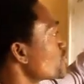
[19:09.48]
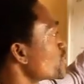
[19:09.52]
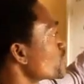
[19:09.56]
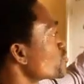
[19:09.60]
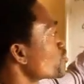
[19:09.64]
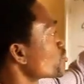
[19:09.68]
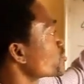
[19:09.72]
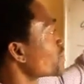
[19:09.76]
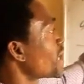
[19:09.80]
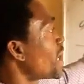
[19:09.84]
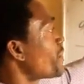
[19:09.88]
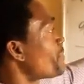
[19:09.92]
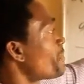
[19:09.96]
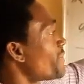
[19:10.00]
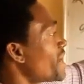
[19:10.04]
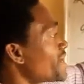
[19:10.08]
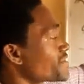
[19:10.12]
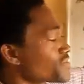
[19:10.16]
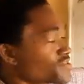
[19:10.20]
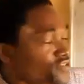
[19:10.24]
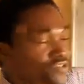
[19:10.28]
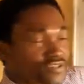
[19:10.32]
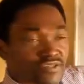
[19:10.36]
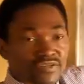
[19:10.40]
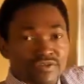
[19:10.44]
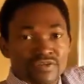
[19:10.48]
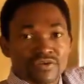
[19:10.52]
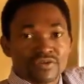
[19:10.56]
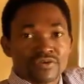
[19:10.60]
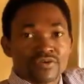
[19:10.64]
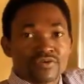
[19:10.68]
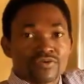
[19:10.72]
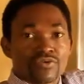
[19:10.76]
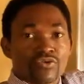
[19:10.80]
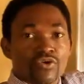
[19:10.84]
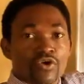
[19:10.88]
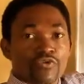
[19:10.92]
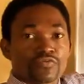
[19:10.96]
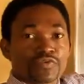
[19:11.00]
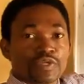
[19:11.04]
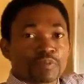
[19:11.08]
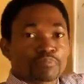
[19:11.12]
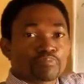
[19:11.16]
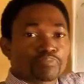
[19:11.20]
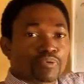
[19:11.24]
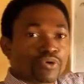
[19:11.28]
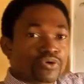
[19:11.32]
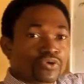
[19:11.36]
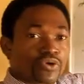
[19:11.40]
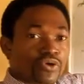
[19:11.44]
with the total mass of the
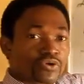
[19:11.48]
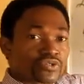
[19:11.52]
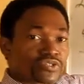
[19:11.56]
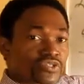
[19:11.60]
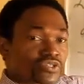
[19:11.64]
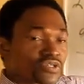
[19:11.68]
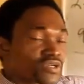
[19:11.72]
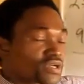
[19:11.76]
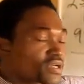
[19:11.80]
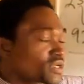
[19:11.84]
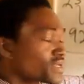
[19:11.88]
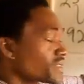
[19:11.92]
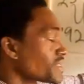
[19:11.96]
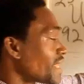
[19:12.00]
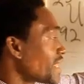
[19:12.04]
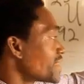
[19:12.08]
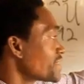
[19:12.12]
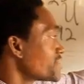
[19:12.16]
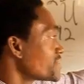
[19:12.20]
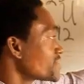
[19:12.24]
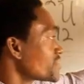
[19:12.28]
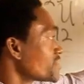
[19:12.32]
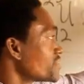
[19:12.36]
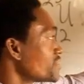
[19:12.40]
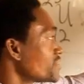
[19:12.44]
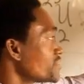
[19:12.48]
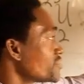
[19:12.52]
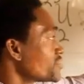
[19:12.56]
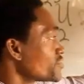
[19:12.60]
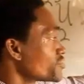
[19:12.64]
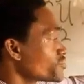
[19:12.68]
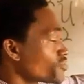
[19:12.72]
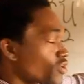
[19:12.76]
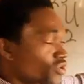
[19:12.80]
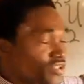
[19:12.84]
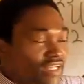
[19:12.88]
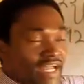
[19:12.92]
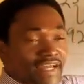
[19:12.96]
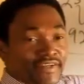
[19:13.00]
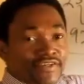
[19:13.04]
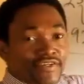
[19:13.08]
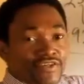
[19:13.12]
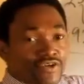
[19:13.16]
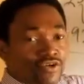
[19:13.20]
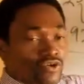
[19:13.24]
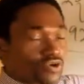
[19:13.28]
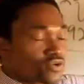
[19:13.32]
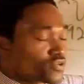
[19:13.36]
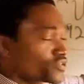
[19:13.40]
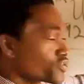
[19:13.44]
product. That is the total
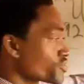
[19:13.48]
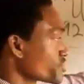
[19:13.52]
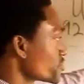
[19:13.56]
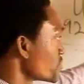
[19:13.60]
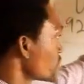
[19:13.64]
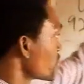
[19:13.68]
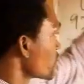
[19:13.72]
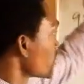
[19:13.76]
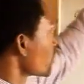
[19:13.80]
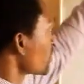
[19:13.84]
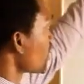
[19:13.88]
nucleus.